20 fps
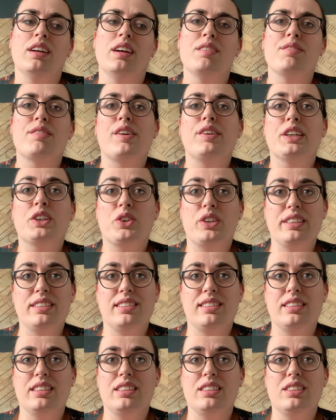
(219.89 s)
very
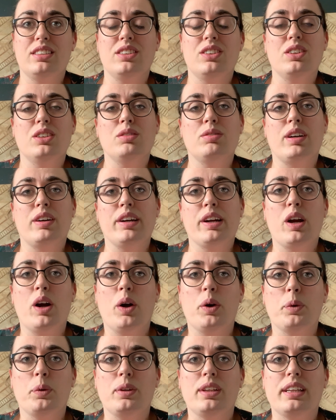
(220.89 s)
Christian or very
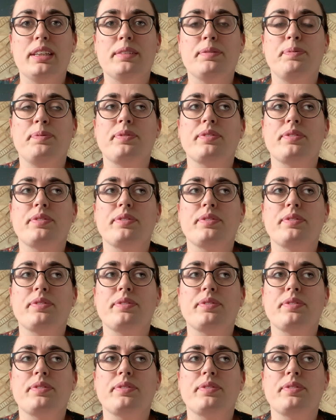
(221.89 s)
holy.